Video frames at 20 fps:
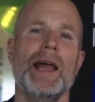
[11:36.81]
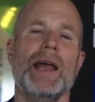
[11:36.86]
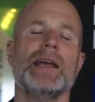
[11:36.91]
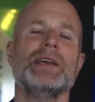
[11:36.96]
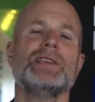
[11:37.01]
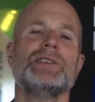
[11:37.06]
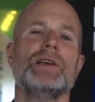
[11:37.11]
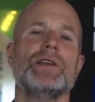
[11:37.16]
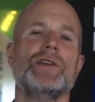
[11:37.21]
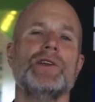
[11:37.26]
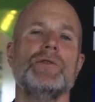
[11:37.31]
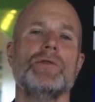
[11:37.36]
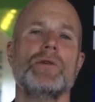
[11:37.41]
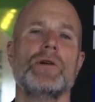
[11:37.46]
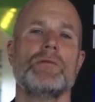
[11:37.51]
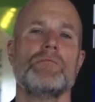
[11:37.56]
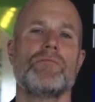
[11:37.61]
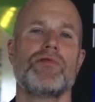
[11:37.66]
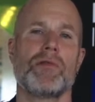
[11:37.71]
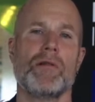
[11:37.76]
is that you
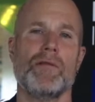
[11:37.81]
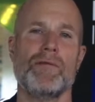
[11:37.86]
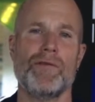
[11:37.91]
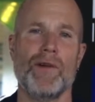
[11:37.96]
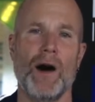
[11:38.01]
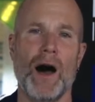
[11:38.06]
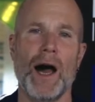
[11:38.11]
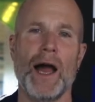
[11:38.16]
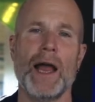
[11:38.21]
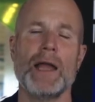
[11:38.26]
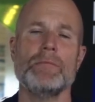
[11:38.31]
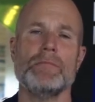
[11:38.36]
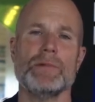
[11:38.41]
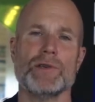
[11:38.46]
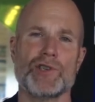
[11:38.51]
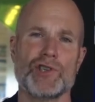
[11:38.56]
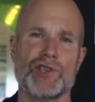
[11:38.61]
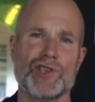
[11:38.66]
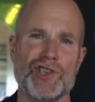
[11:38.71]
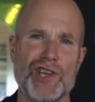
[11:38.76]
can provide
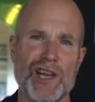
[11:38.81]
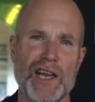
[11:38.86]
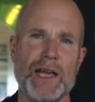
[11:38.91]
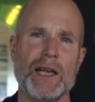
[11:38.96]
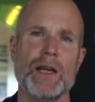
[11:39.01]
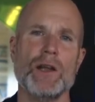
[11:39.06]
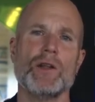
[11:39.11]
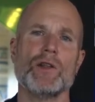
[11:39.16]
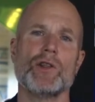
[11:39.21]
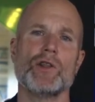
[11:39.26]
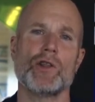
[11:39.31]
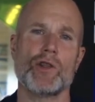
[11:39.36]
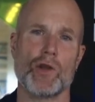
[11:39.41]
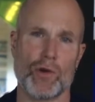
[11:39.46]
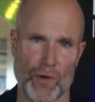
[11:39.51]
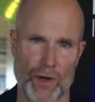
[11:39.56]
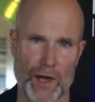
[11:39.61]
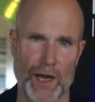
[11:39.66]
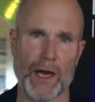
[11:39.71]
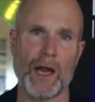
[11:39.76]
machine
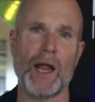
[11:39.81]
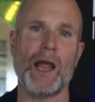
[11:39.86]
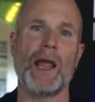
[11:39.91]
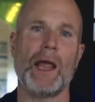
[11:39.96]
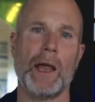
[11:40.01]
learning